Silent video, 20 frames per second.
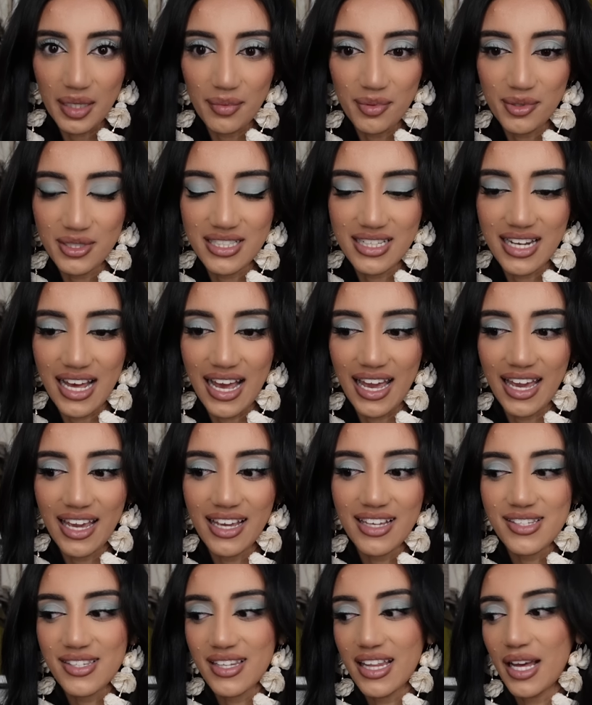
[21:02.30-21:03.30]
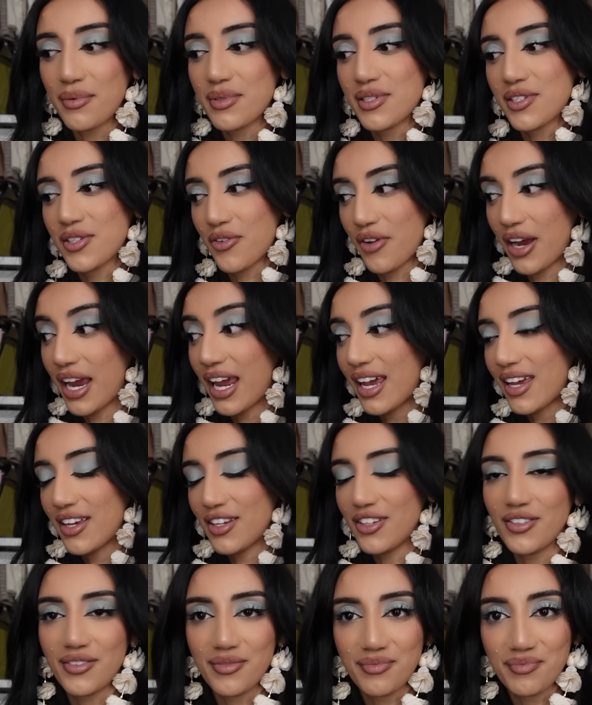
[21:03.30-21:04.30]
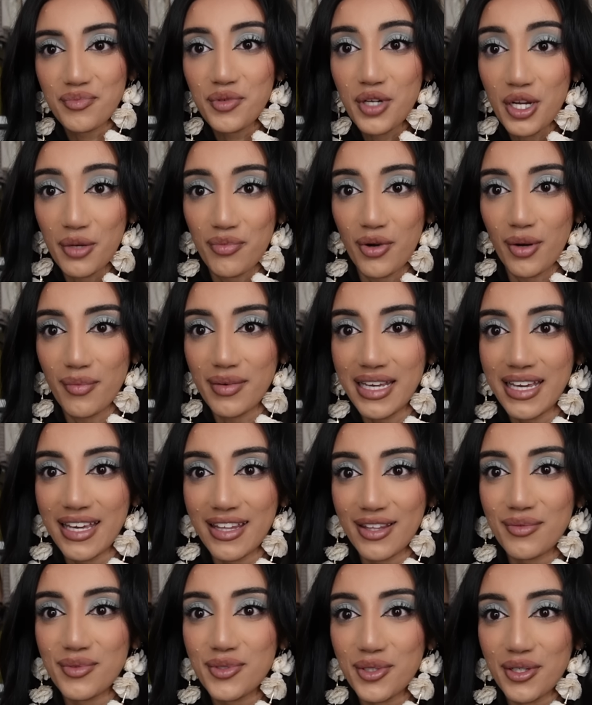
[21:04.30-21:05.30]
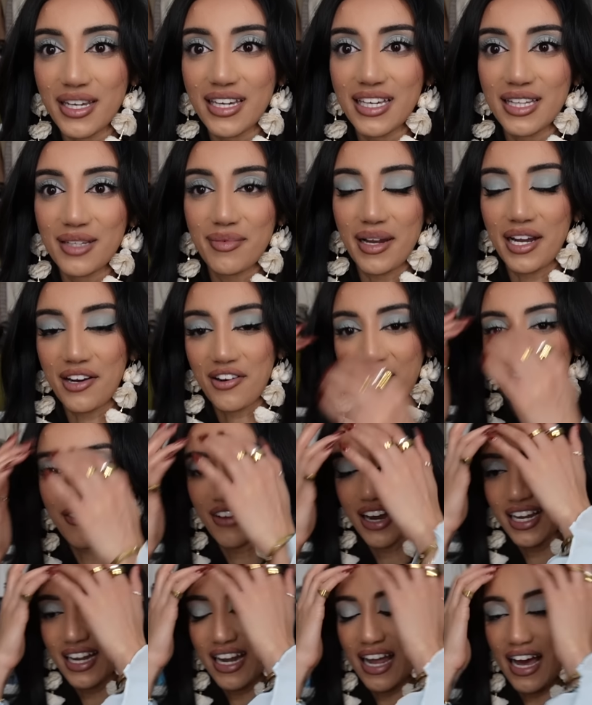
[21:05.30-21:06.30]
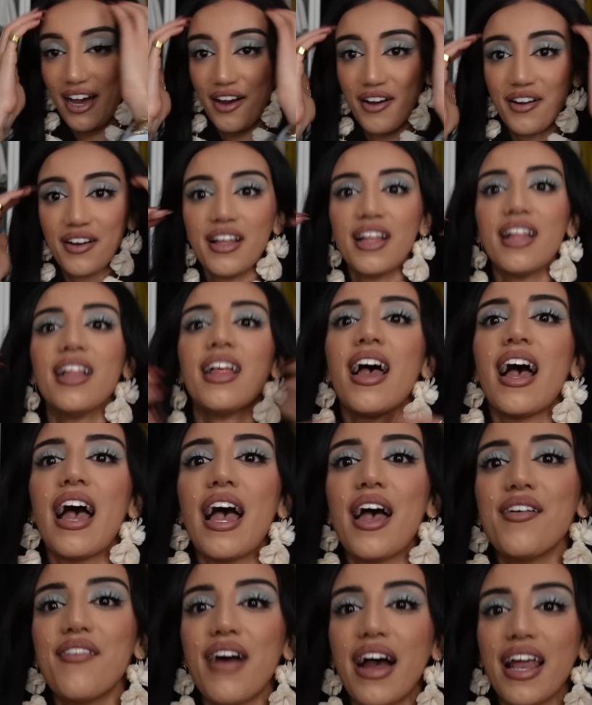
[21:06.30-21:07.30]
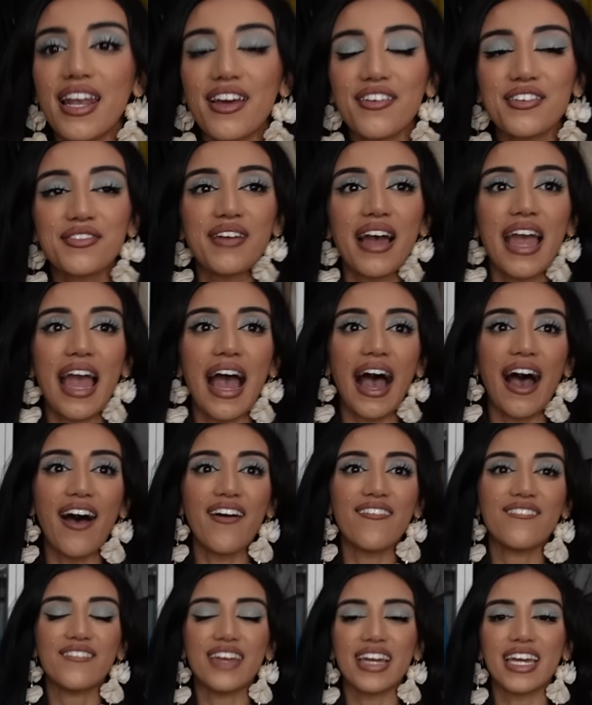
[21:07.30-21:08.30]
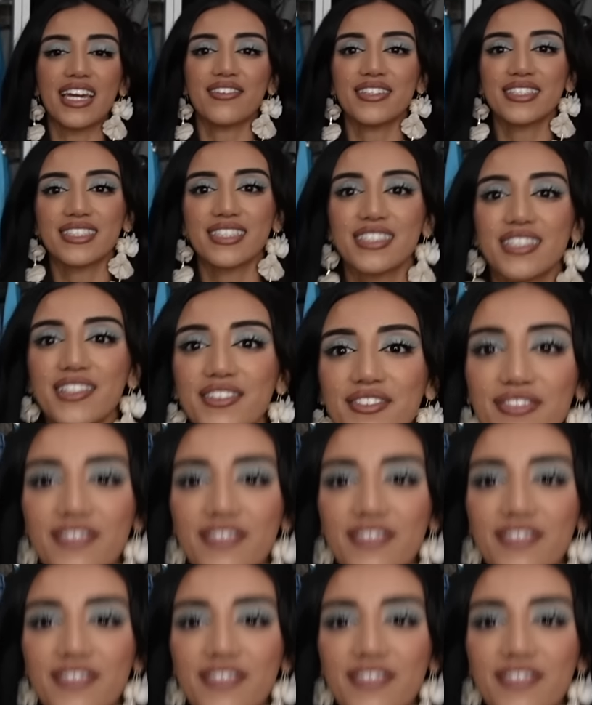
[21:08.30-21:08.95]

people today. So that was great. You can probably hear them talking in the background right now. I loved my outfit. It was such a